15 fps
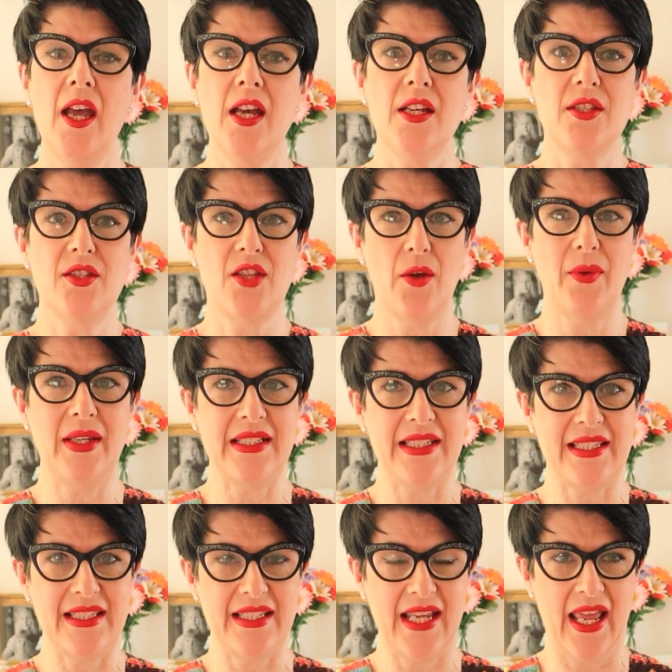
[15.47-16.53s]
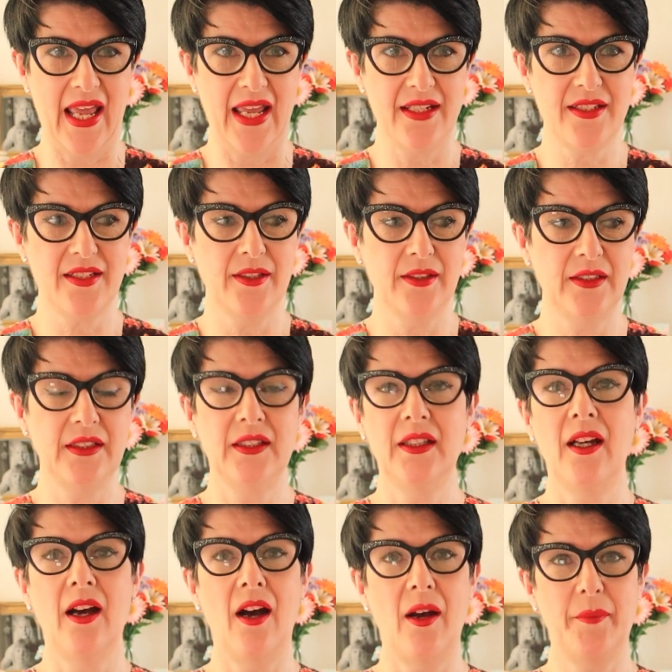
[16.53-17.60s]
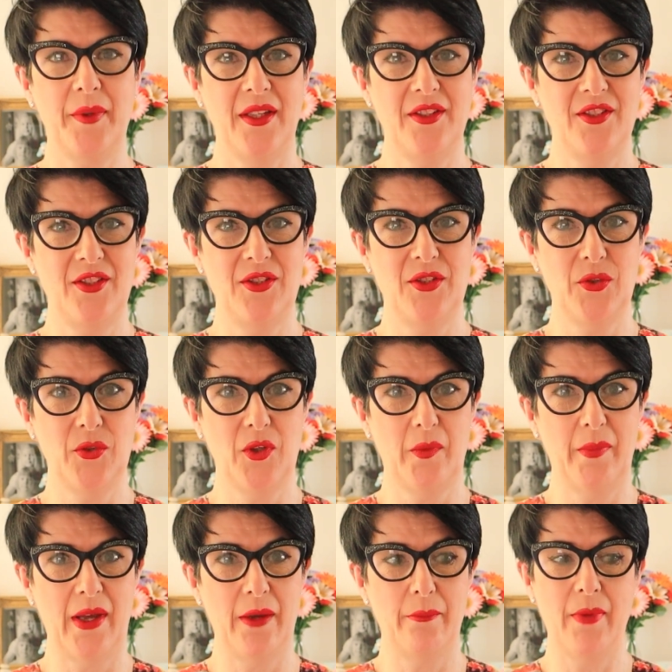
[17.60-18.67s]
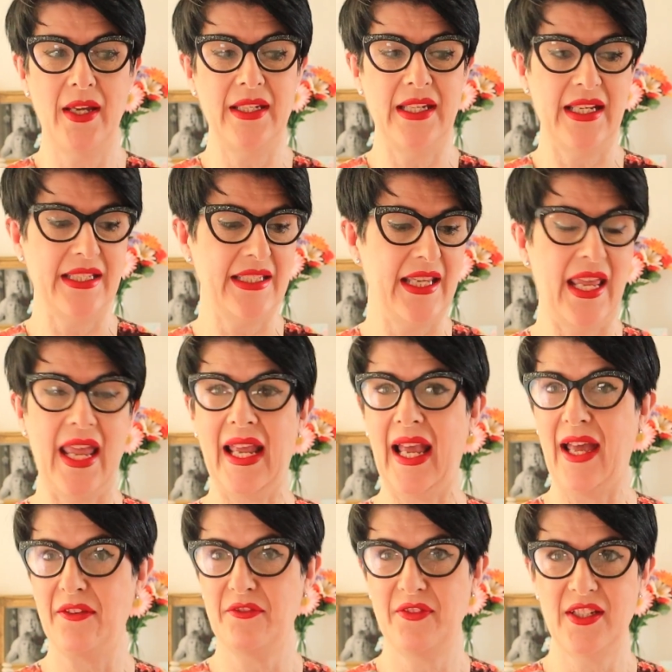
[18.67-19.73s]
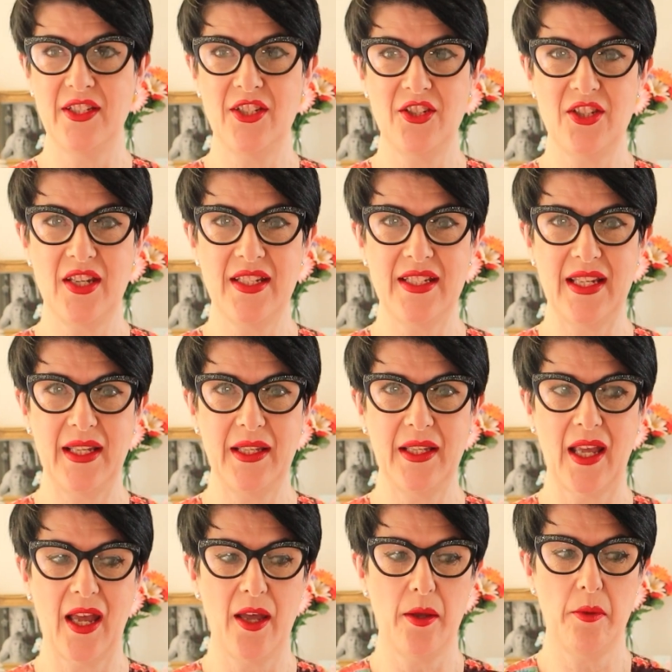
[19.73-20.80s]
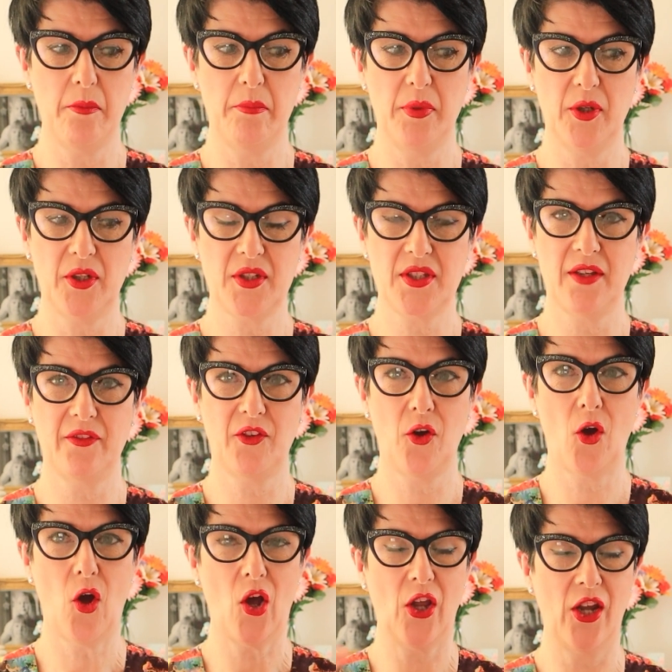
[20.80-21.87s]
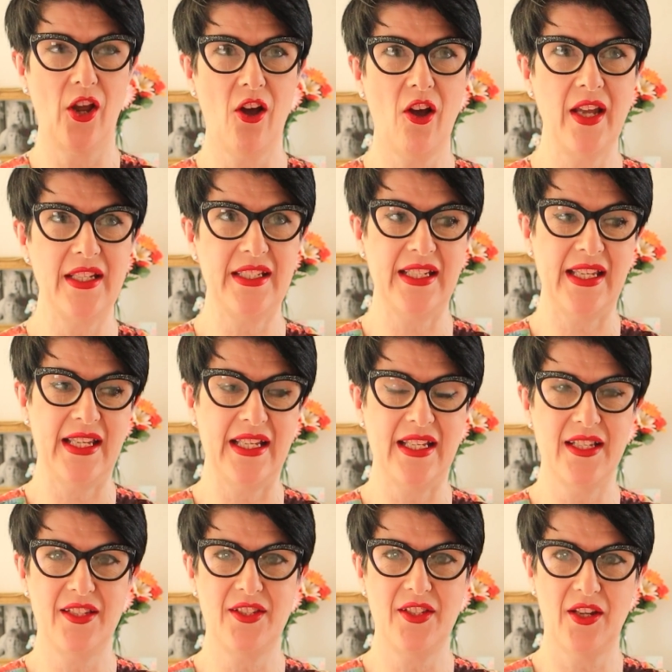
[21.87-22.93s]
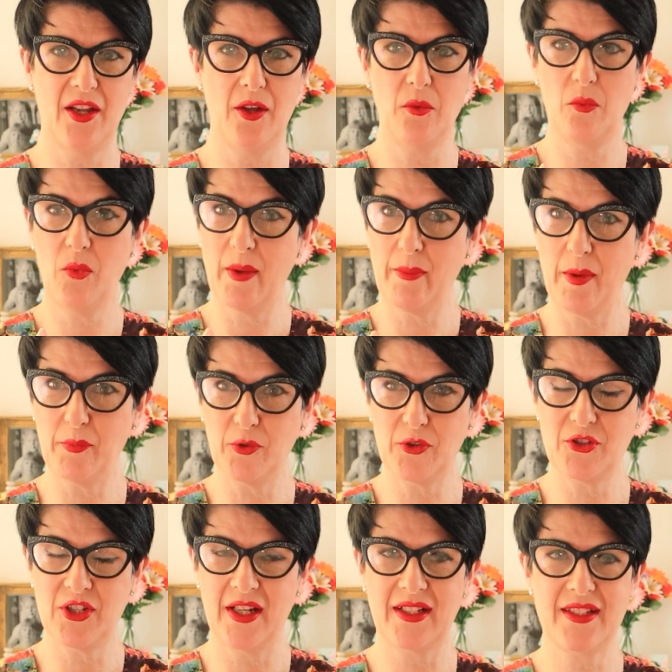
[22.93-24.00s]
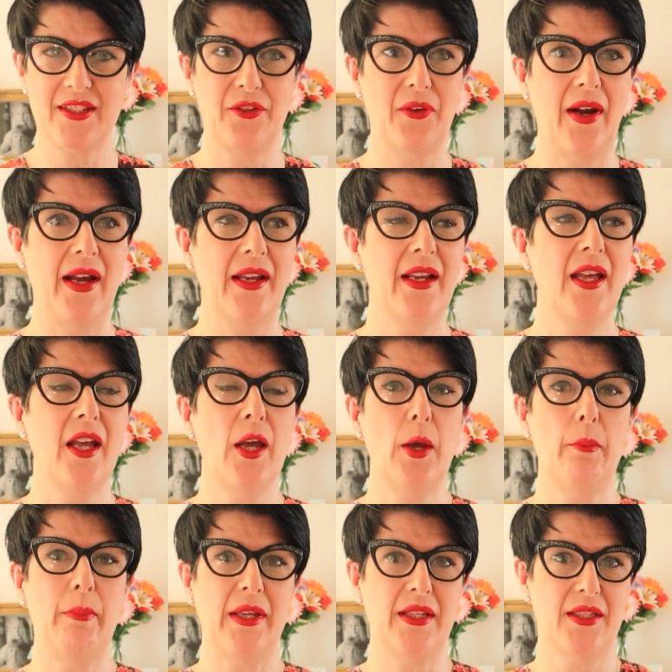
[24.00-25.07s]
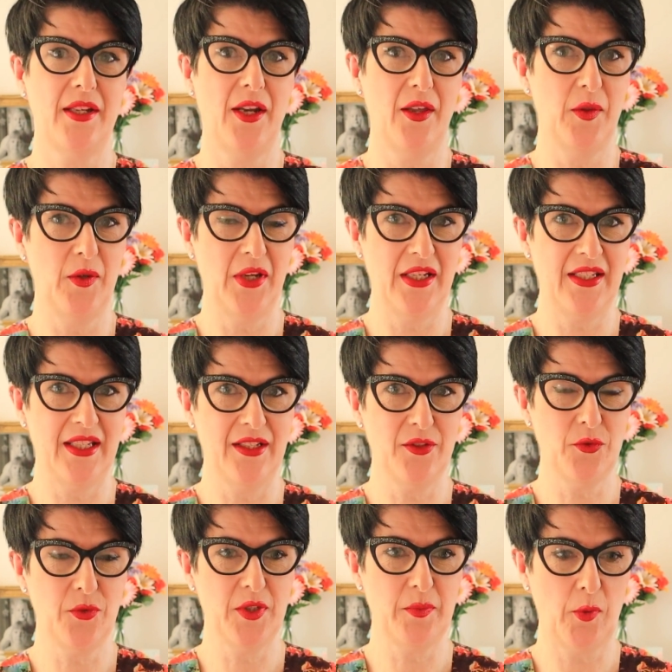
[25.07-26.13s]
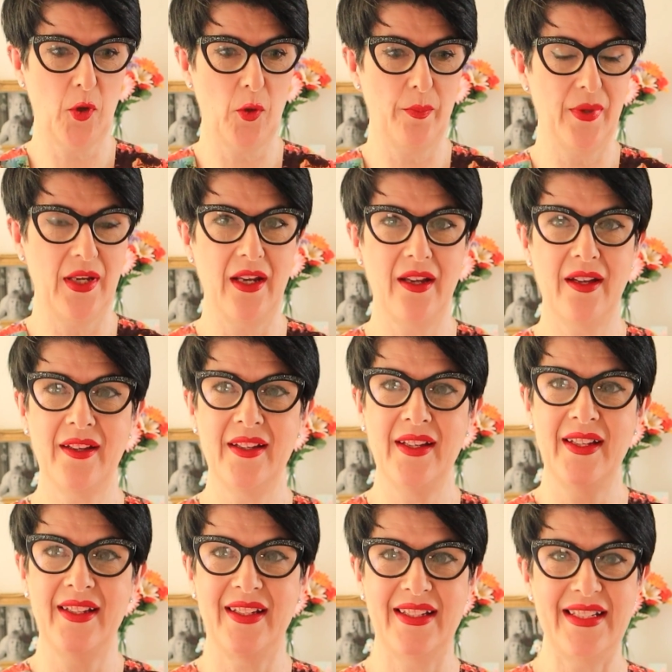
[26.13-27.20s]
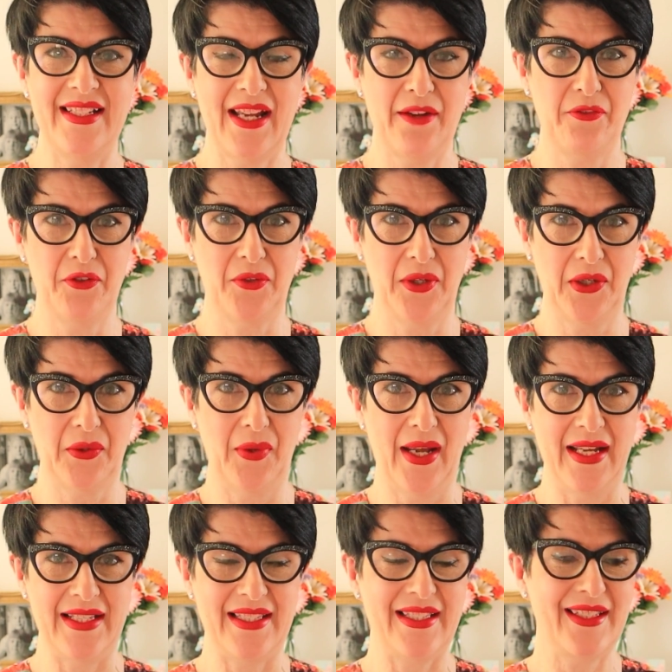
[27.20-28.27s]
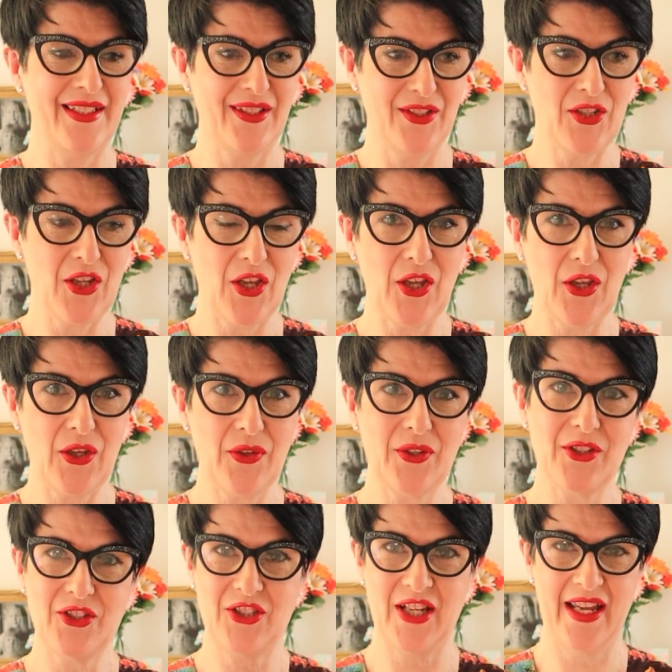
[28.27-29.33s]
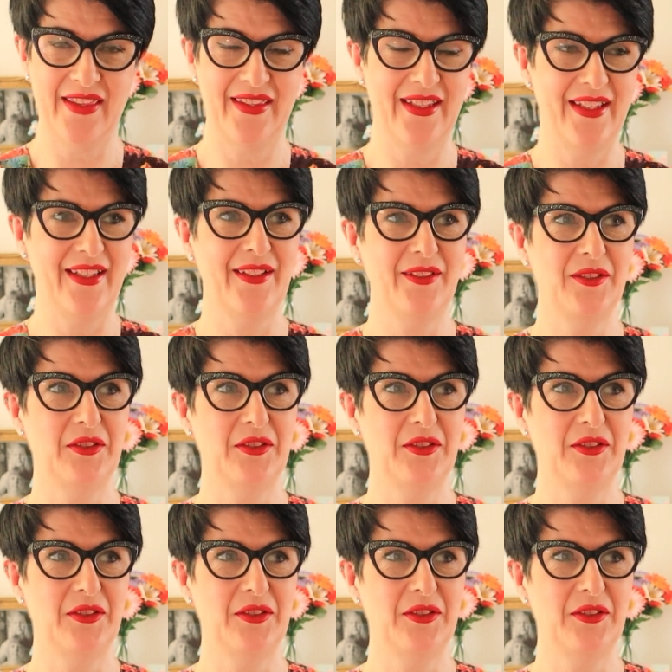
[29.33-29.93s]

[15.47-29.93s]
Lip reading: So instead, I'm going to talk about my knitting and vintage knitting books I've got and ideas, you know, where my projects are at, because I know the knitting is always popular and I did have a request to share the